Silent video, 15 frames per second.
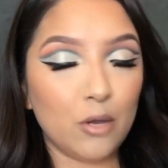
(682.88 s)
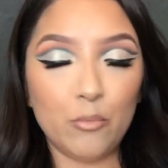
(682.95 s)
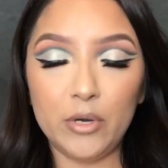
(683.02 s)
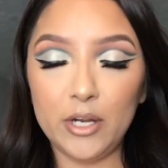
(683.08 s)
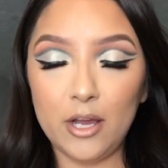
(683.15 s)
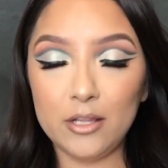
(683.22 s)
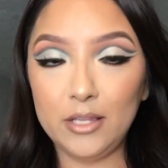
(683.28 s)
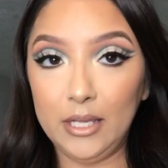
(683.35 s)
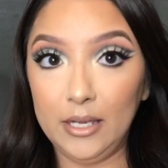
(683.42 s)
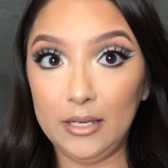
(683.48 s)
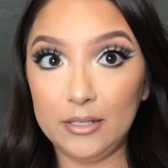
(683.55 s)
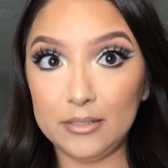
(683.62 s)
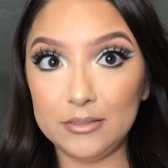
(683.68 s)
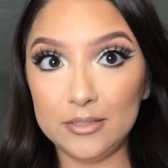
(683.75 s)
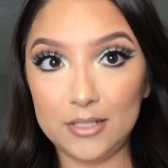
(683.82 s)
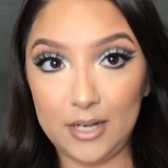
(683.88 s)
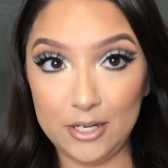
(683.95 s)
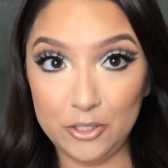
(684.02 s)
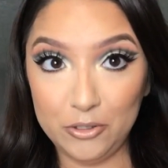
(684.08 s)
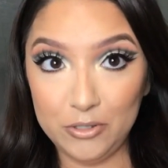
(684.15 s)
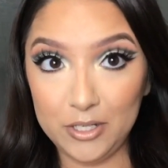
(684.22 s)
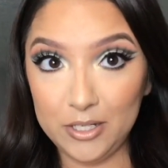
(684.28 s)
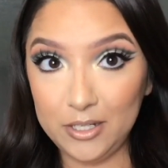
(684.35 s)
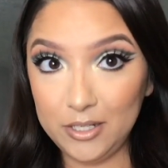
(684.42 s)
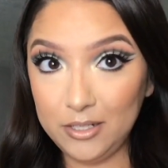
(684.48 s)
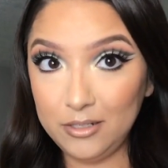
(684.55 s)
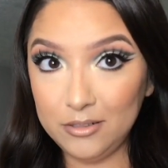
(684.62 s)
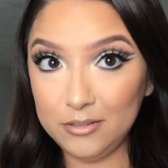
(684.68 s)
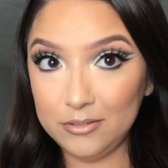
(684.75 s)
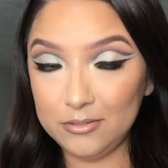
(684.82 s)
What do y'all think? Did I do
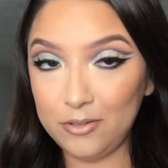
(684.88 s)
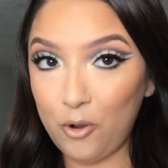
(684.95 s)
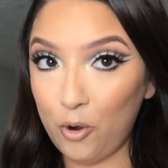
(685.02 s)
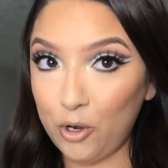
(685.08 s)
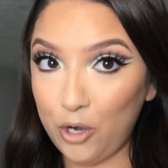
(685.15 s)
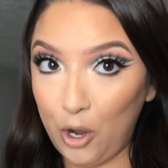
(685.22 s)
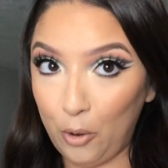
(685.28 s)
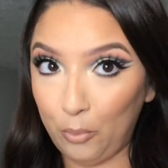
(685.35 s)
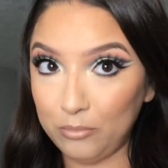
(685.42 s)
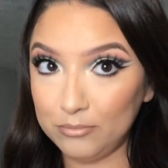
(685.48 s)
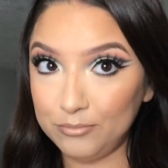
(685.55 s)
good or no?